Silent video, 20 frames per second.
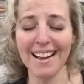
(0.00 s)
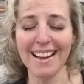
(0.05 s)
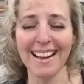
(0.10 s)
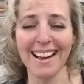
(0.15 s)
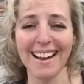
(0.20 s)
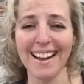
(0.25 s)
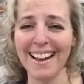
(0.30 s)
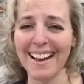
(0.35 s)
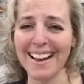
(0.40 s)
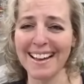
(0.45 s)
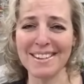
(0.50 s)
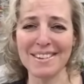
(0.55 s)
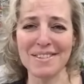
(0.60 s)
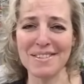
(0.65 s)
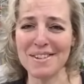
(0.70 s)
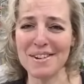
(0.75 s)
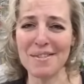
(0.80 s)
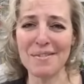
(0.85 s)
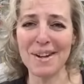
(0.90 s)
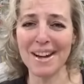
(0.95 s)
I
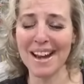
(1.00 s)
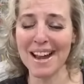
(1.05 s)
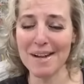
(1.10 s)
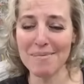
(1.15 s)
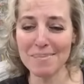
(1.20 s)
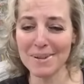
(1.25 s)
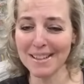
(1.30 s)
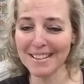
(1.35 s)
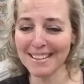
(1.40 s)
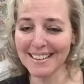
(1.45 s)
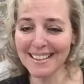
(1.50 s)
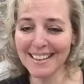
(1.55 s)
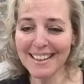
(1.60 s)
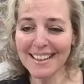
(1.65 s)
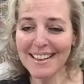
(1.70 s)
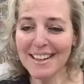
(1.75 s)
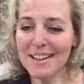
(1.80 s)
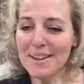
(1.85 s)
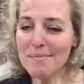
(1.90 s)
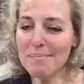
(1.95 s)
don't know what happened,
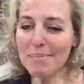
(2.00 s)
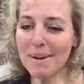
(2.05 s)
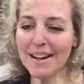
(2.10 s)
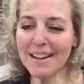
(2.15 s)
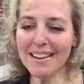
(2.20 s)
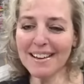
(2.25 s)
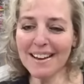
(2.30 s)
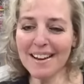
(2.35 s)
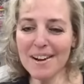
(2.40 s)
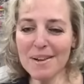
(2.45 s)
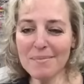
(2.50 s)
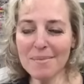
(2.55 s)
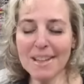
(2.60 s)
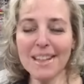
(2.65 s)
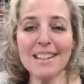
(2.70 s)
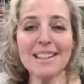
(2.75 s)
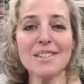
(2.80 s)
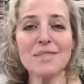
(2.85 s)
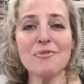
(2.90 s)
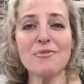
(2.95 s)
but um,
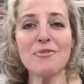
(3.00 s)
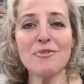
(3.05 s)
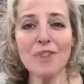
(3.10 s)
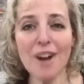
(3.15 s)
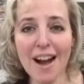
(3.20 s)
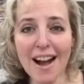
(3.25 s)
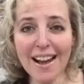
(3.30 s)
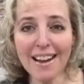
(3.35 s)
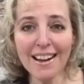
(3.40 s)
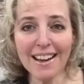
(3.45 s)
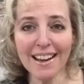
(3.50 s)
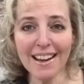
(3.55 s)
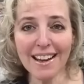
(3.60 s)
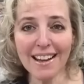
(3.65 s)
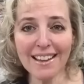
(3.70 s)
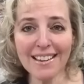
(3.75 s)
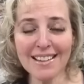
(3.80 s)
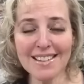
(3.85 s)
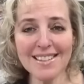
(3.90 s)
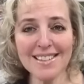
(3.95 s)
it is
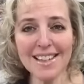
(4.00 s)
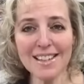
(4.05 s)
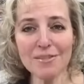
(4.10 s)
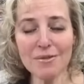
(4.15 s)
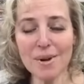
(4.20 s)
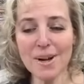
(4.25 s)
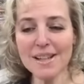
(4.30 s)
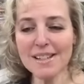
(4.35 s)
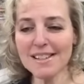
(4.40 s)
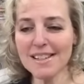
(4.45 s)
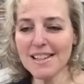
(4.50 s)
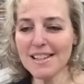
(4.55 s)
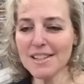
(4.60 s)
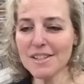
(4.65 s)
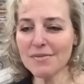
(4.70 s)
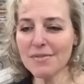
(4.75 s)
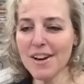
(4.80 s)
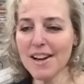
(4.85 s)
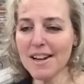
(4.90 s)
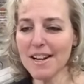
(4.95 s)
Friday instead of Wednesday.
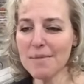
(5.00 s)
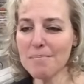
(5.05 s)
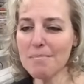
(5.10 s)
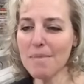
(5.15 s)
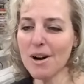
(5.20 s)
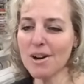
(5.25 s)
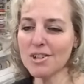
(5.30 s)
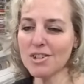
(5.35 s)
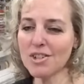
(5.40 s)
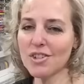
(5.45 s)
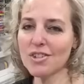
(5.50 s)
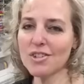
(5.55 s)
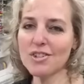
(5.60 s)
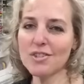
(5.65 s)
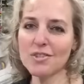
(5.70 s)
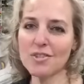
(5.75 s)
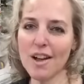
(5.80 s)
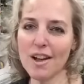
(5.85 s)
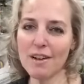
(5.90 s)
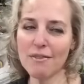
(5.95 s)
It's Friday, March
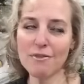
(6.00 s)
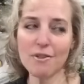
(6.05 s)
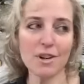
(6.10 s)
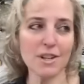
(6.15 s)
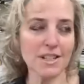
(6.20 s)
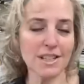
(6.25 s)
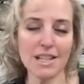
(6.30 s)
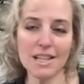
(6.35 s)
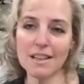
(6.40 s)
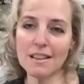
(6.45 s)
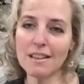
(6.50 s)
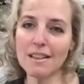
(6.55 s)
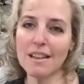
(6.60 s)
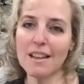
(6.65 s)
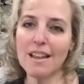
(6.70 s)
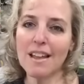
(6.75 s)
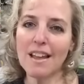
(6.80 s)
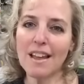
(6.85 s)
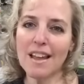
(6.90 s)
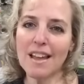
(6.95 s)
uh, 14th.
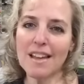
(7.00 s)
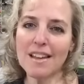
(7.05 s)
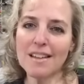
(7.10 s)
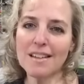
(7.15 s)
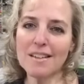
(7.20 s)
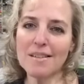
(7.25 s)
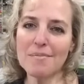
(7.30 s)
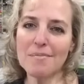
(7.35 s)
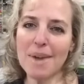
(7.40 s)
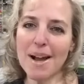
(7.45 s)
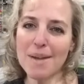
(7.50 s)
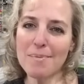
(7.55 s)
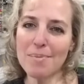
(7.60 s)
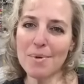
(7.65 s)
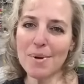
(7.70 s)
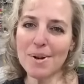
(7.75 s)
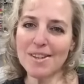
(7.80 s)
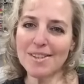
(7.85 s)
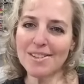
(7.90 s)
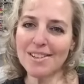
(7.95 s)
And my
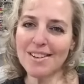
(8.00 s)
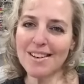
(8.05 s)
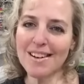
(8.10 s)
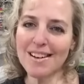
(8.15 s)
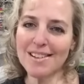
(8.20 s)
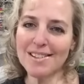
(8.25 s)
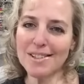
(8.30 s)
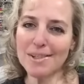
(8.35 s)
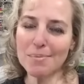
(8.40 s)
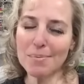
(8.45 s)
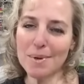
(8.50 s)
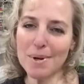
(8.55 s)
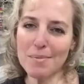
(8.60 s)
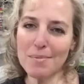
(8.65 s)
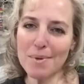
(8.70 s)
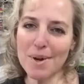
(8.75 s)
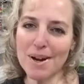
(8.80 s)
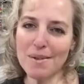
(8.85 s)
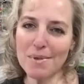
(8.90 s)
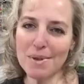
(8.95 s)
boys are on spring
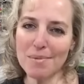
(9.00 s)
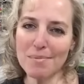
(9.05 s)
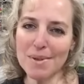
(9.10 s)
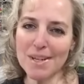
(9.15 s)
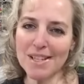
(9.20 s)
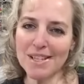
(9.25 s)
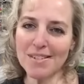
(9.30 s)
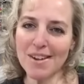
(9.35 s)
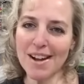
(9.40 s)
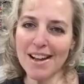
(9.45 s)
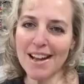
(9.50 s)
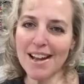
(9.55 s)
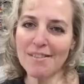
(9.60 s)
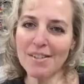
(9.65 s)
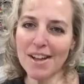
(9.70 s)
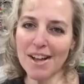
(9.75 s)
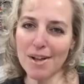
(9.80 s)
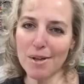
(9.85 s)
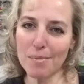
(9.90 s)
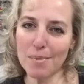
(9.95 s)
break with me, so I have
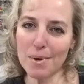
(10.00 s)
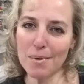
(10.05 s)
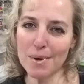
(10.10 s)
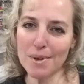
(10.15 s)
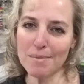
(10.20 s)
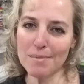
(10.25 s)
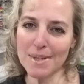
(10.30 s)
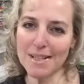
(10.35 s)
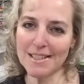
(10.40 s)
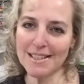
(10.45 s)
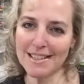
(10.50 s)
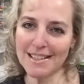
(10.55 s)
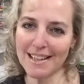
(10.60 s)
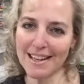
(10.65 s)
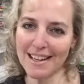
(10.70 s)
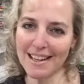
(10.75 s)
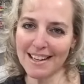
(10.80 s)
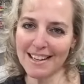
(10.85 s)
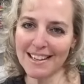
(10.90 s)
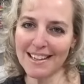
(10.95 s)
a helper with me
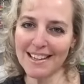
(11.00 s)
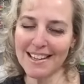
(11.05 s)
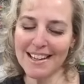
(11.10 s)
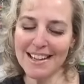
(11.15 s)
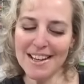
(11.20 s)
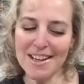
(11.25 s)
today.